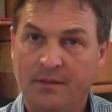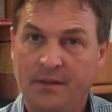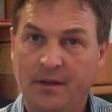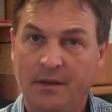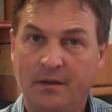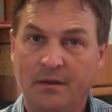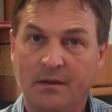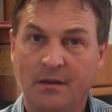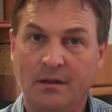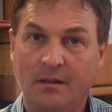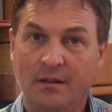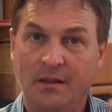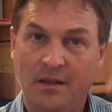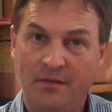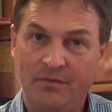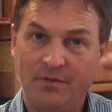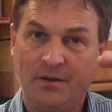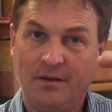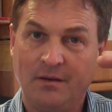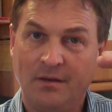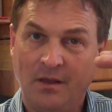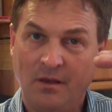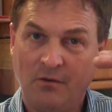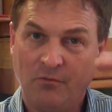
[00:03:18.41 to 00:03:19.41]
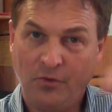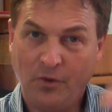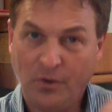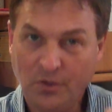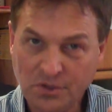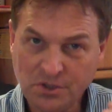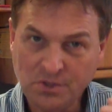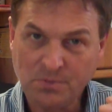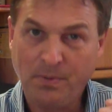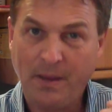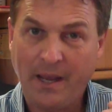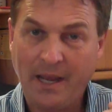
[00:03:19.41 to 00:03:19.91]
Then you're going to leave a
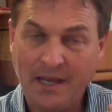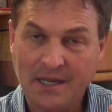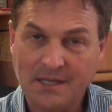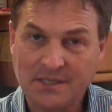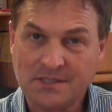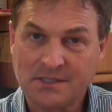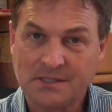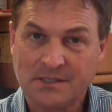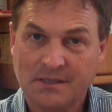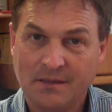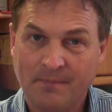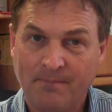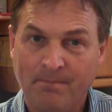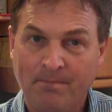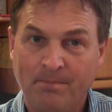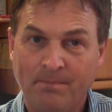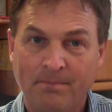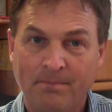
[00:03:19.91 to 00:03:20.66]
full space,